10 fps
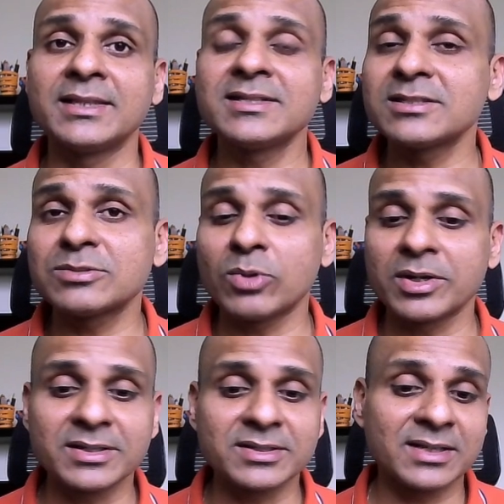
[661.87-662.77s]
And this
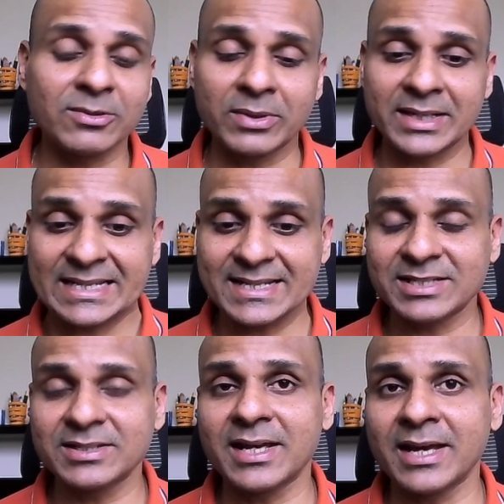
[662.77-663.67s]
is what is the
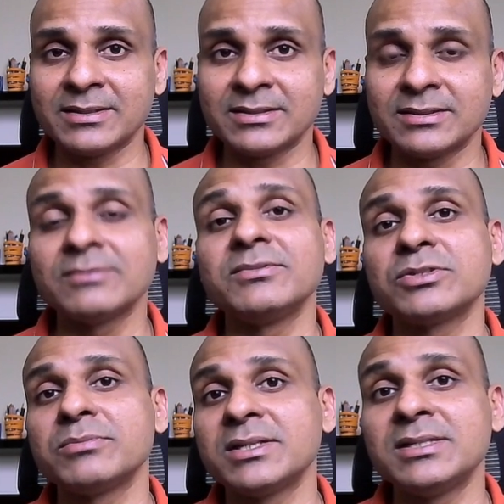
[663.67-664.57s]
quantization error
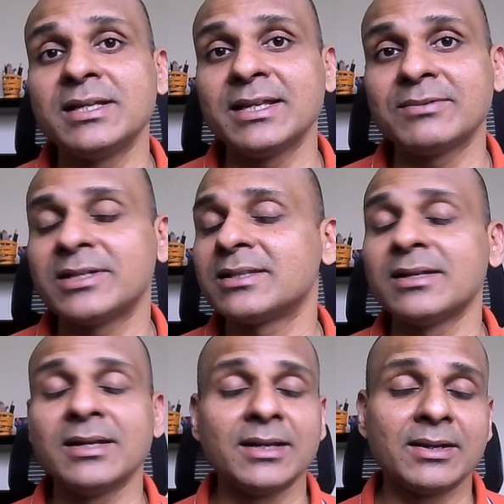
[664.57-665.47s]
we should be dealing
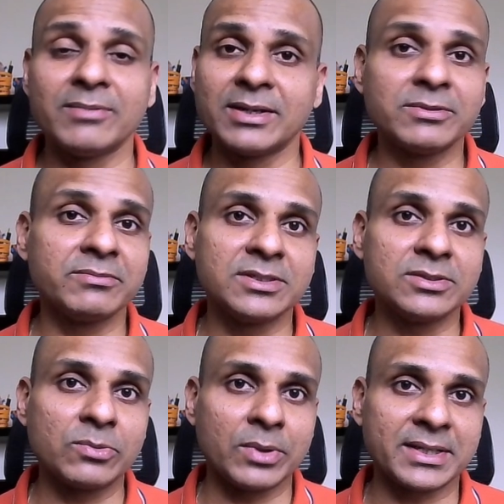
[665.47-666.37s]
with whenever
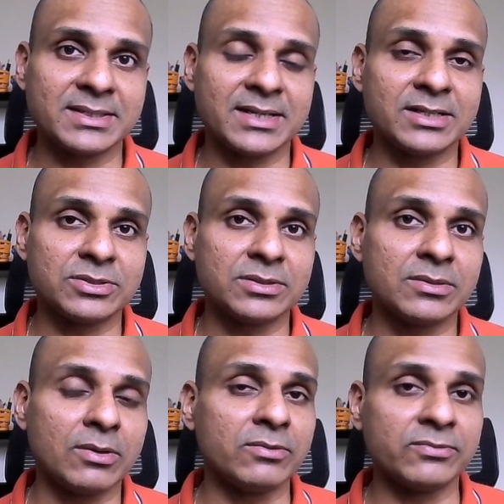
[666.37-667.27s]
we do
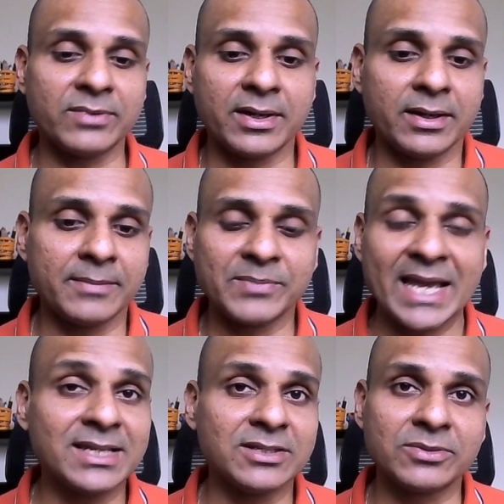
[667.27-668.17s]
quantization of uh,
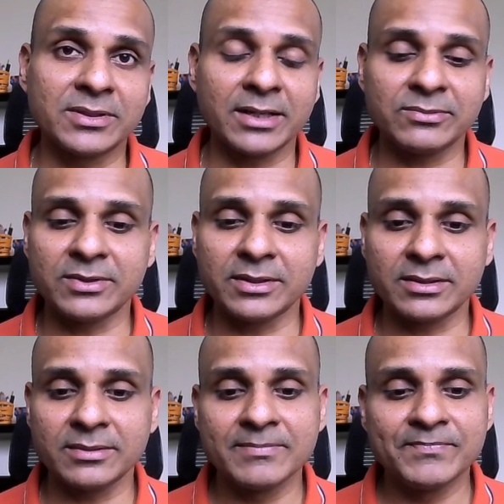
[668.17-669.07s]
any neural
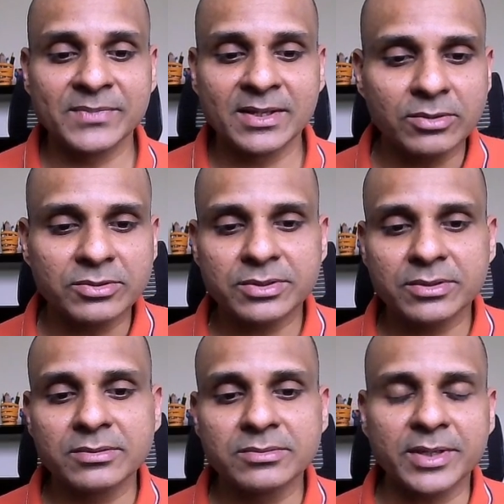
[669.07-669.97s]
network. Let's
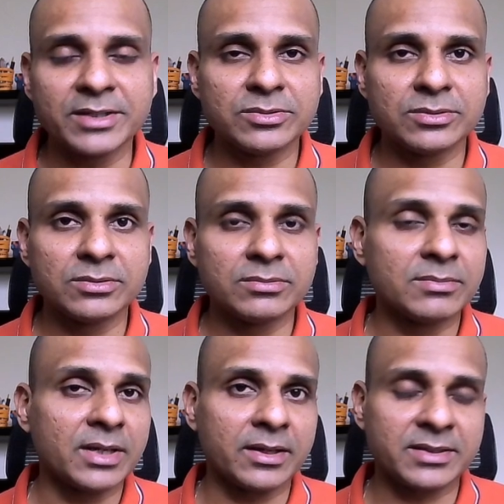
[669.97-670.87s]
also try
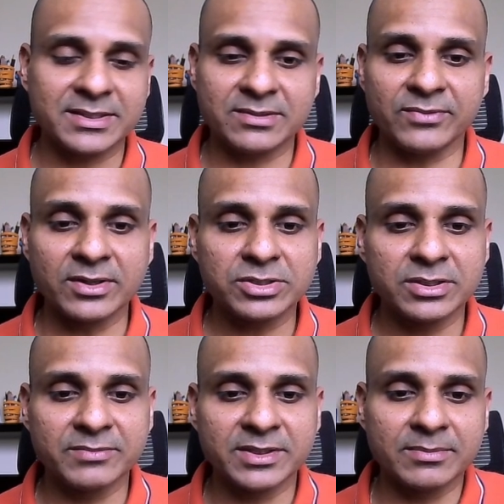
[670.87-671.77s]
to uh, test the
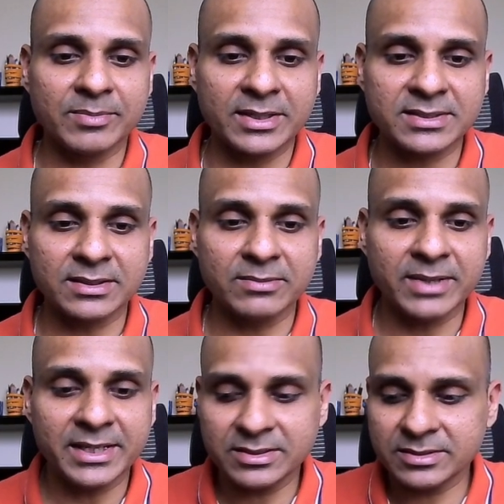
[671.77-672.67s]
function with passing
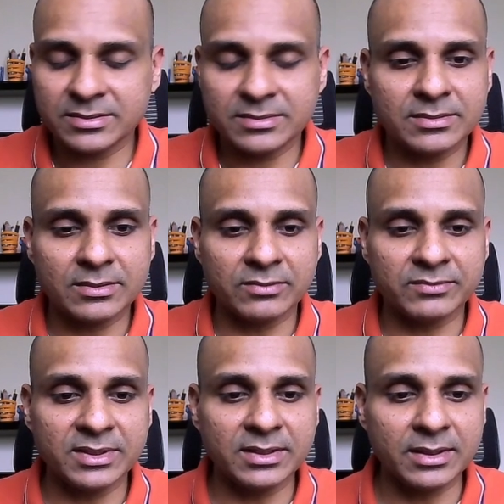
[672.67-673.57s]
the weights
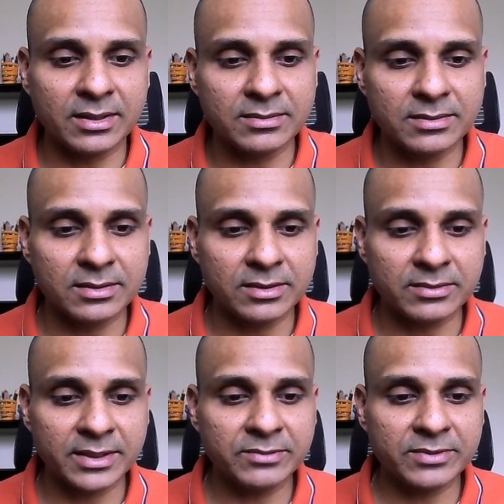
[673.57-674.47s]
of the uh,
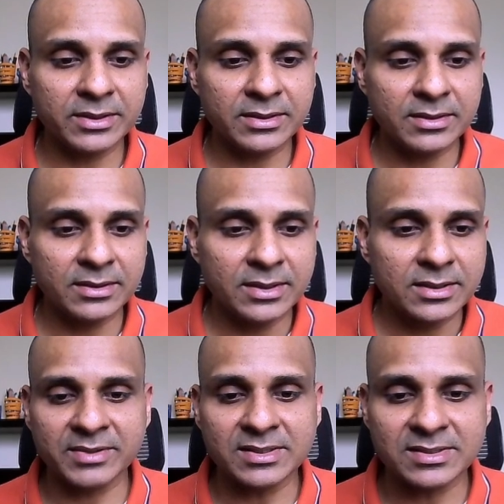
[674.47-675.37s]
neural network.
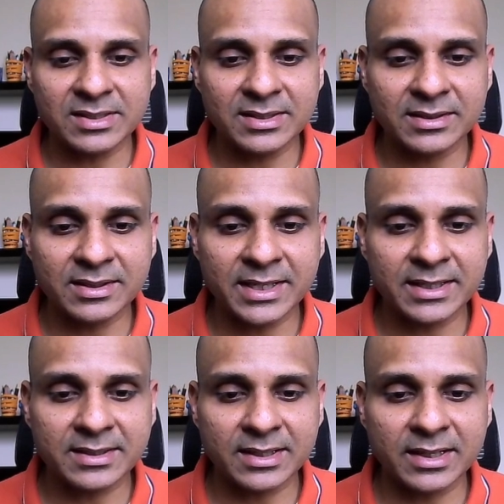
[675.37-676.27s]
Uh, we can see that the
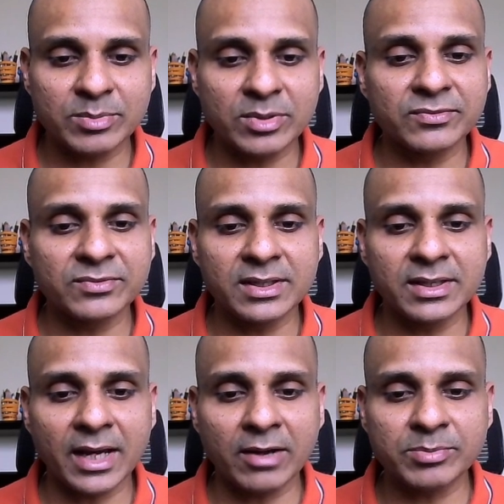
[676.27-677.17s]
data type of
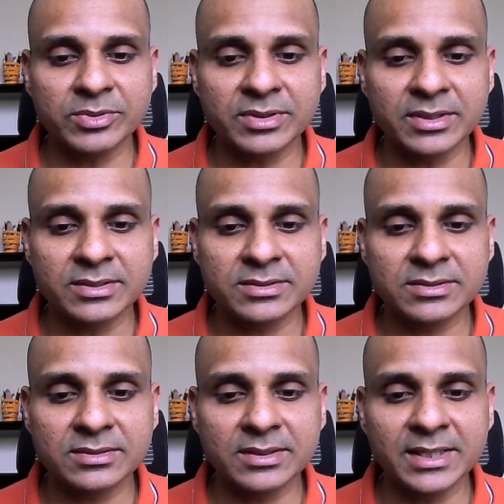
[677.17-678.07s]
the output
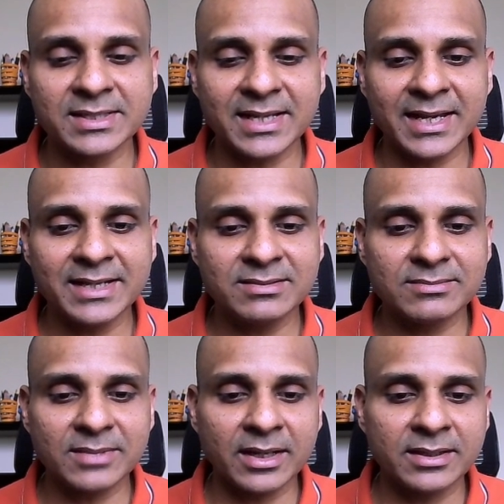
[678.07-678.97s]
is int
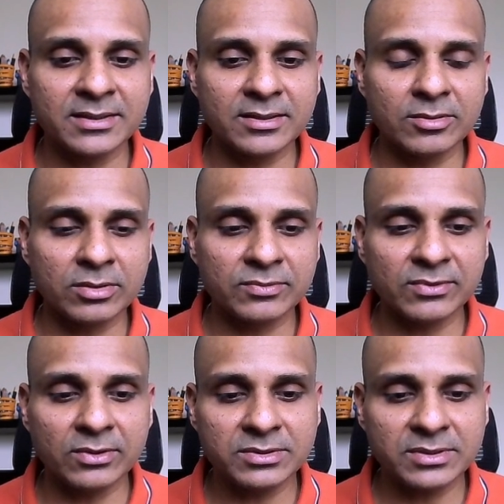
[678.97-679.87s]
eight and
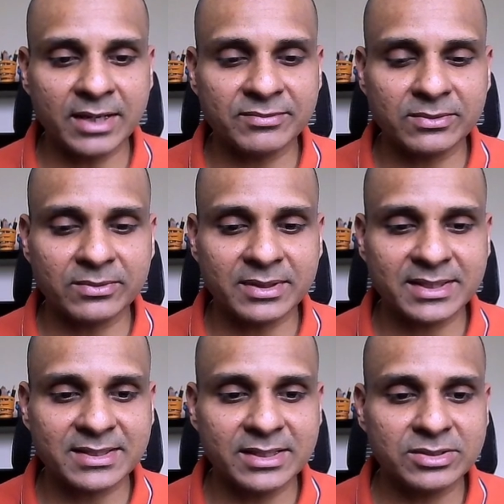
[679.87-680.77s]
not float after
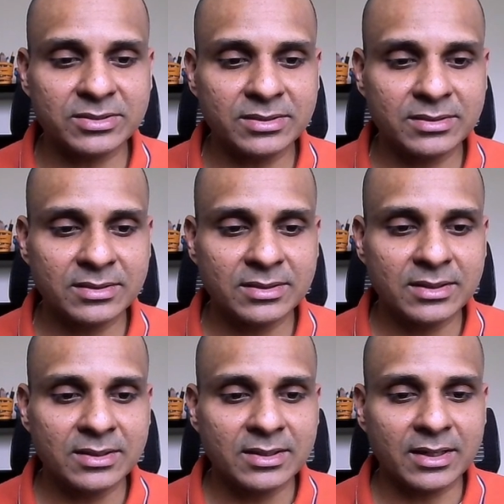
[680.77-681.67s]
quantization.
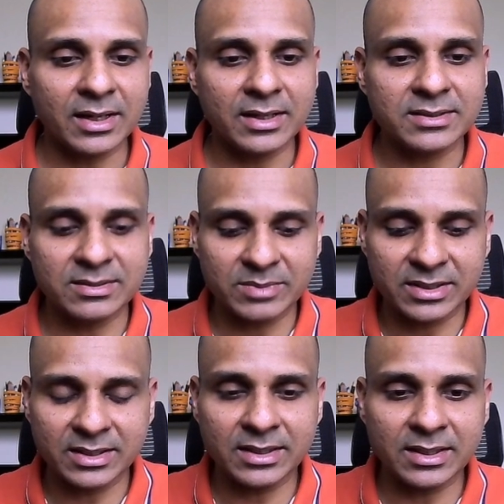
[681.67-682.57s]
Uh,
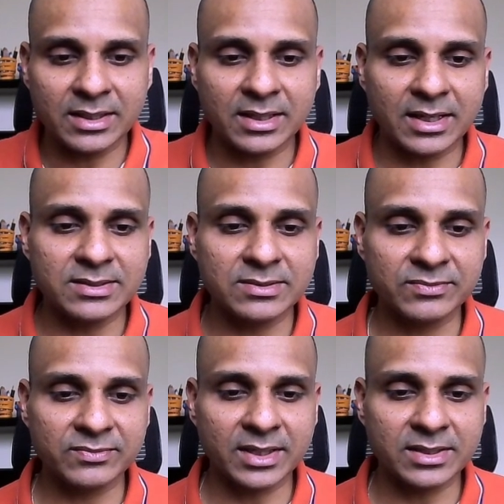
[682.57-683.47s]
similarly, in
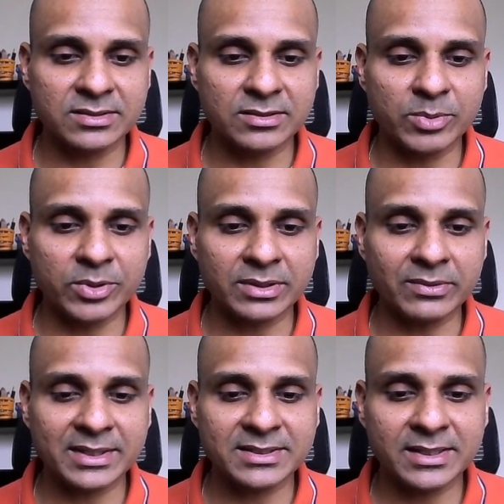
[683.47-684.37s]
case of uh, zero
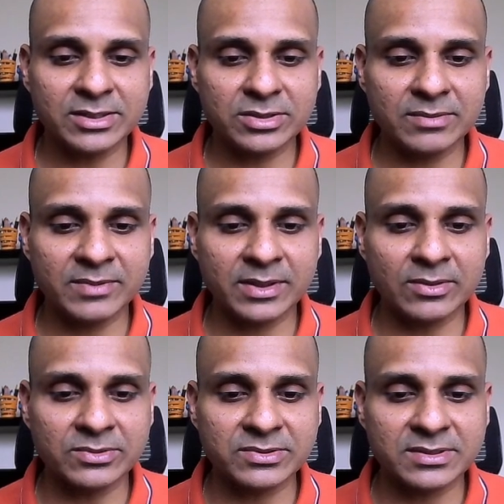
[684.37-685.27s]
point quantization, we
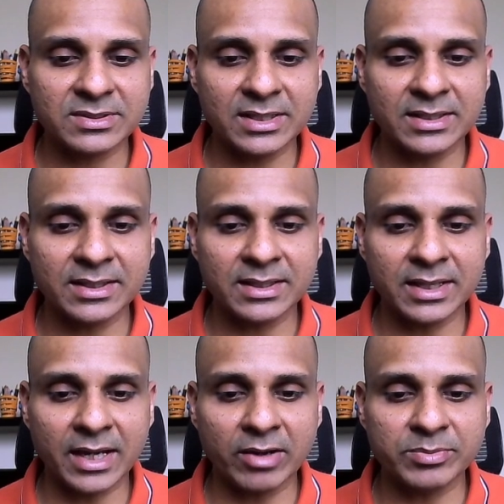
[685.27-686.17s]
can also see
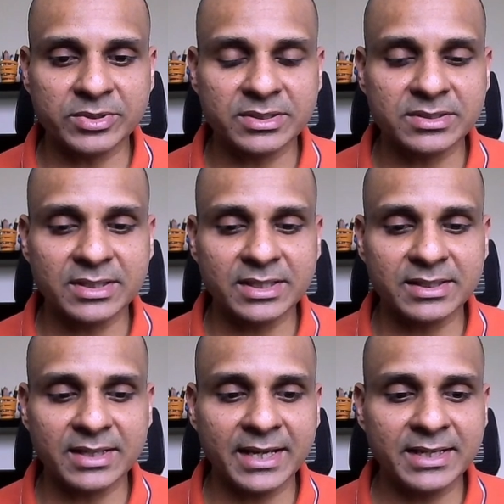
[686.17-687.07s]
that the output is
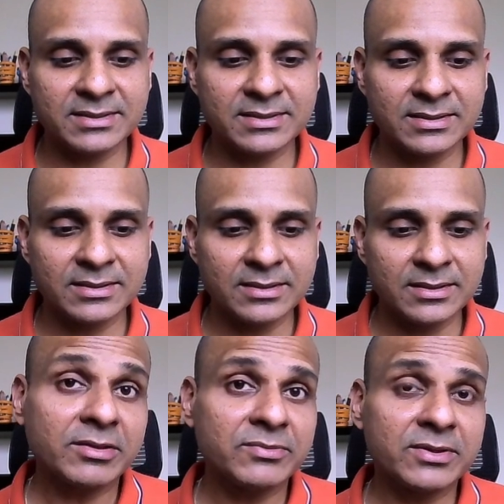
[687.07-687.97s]
int eight.
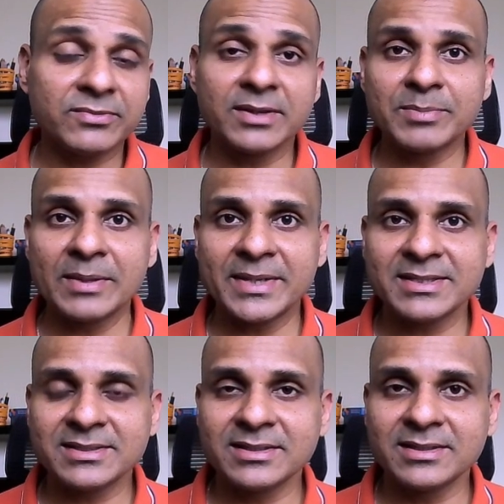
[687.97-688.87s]
So now that we have
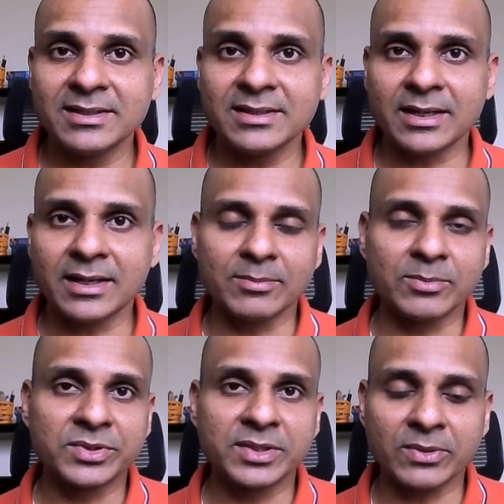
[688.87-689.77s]
implemented the
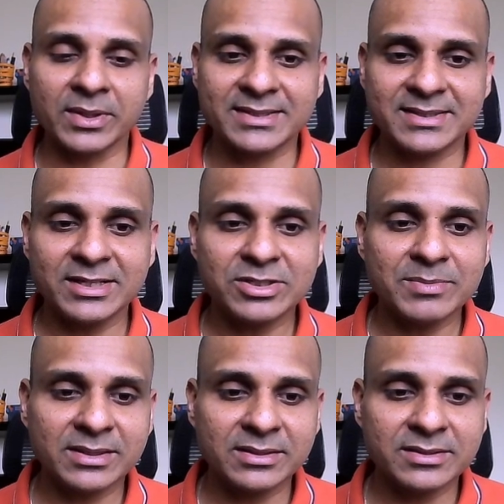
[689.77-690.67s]
both the
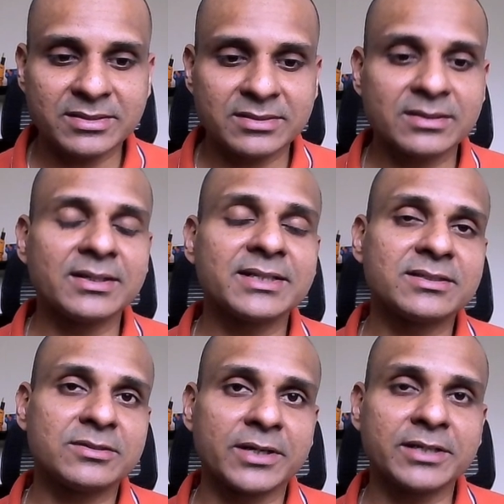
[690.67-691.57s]
quantization methods,
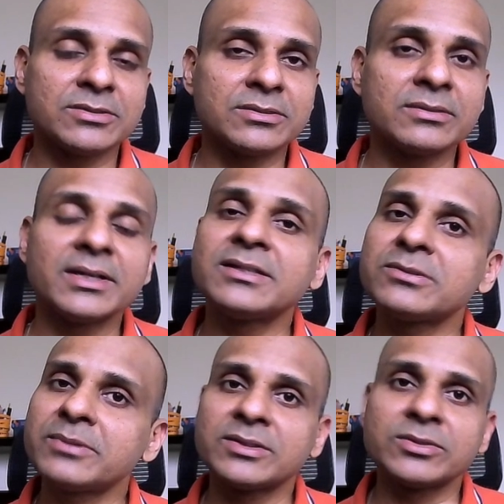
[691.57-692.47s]
let's try
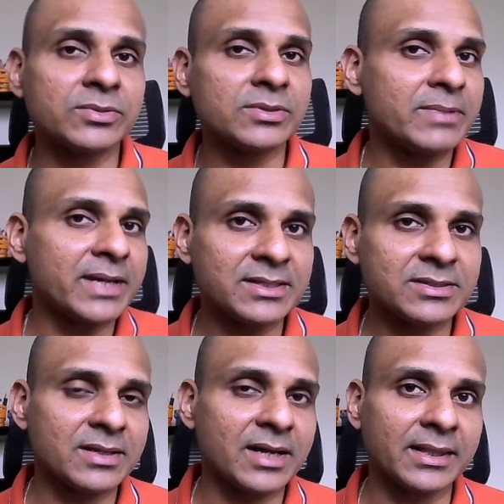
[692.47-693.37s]
to iterate through the
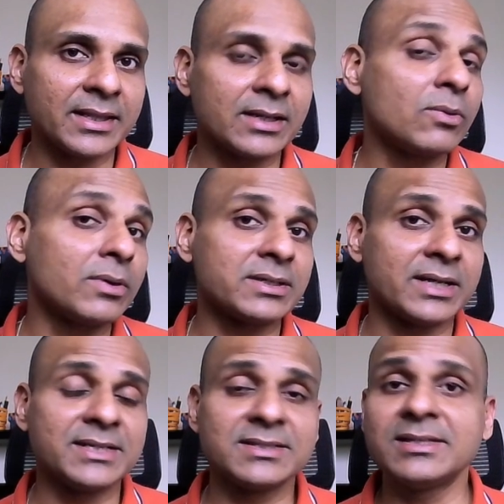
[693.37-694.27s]
weights and then
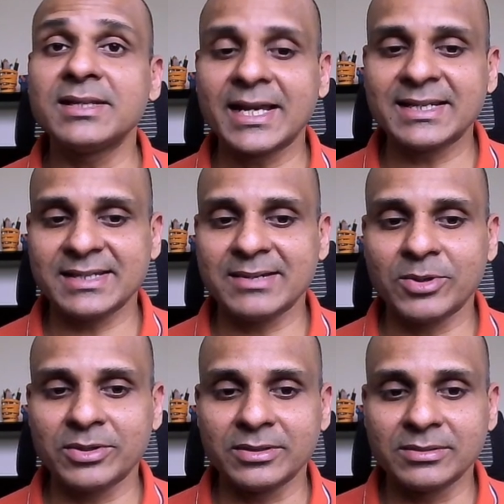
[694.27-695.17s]
quantize the
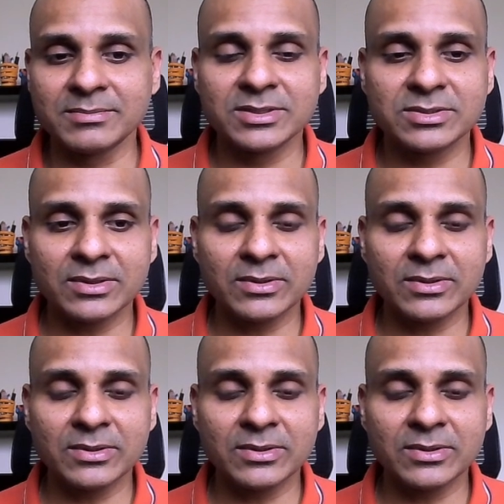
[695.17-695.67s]
entire model.